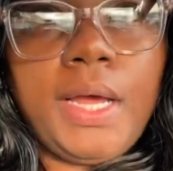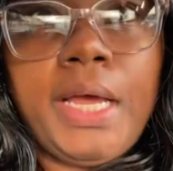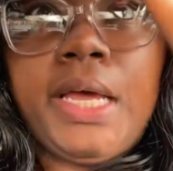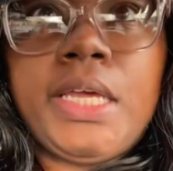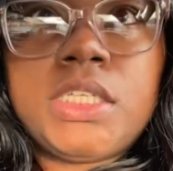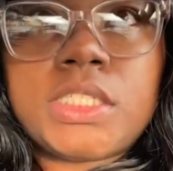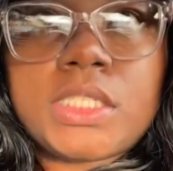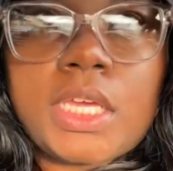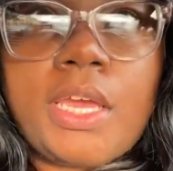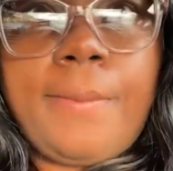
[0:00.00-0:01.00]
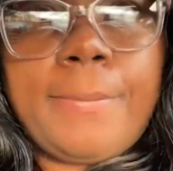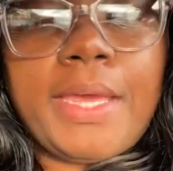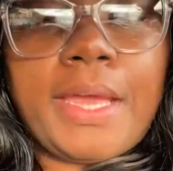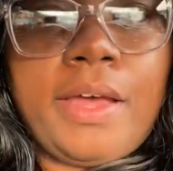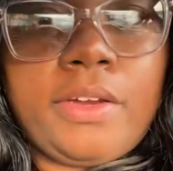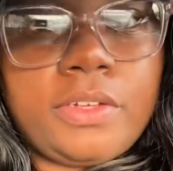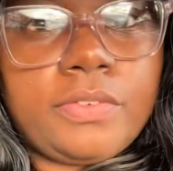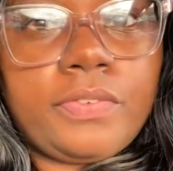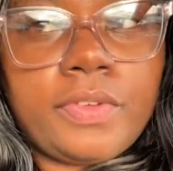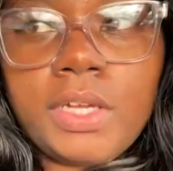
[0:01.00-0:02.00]
I just came back out
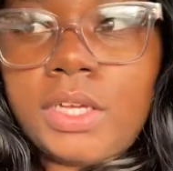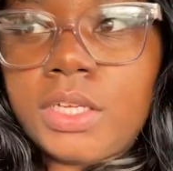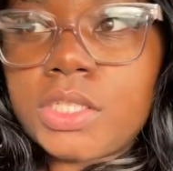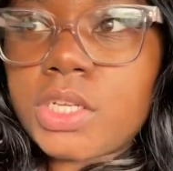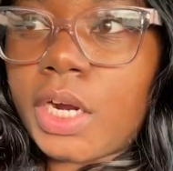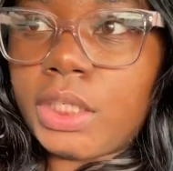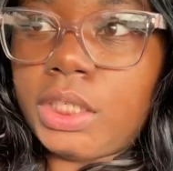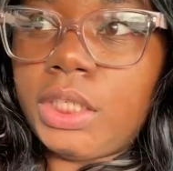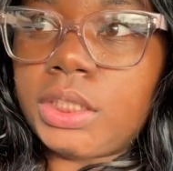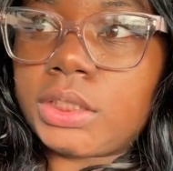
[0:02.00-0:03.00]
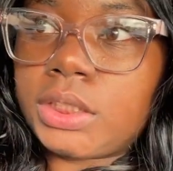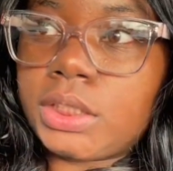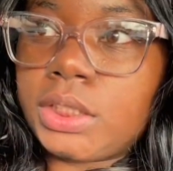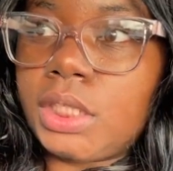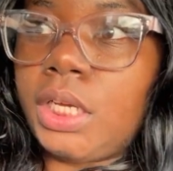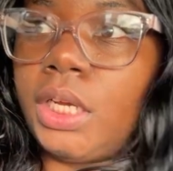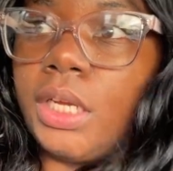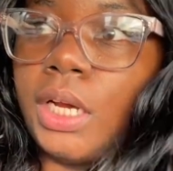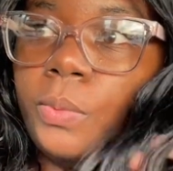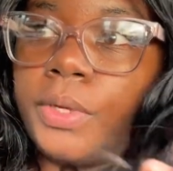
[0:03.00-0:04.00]
of Target and
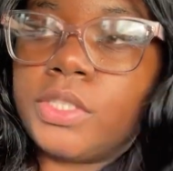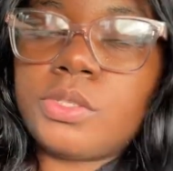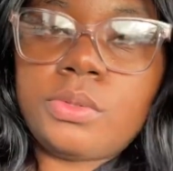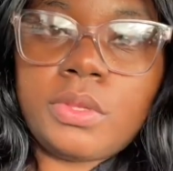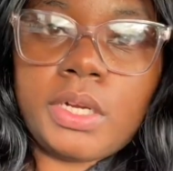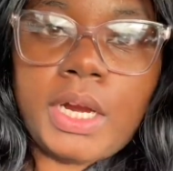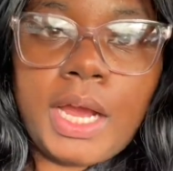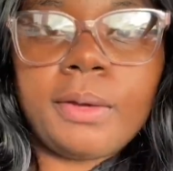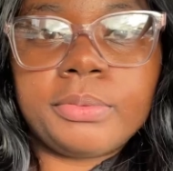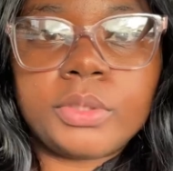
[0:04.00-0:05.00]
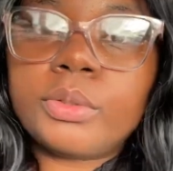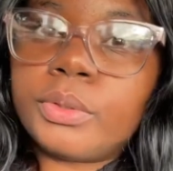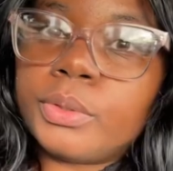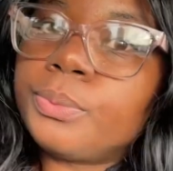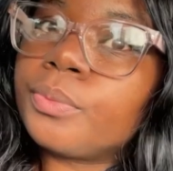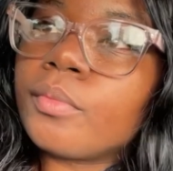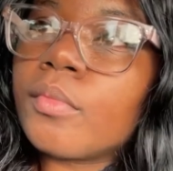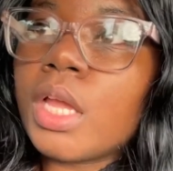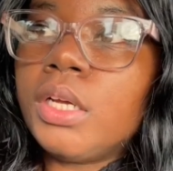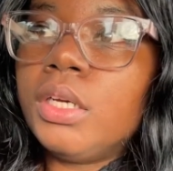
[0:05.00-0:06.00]
I went to their optical
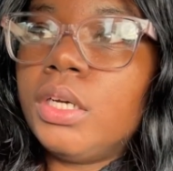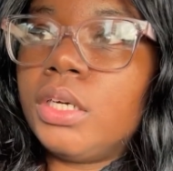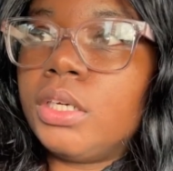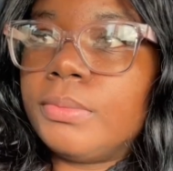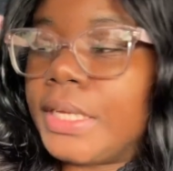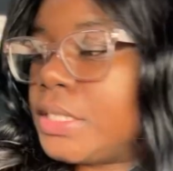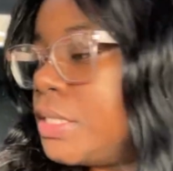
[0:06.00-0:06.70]
um, that's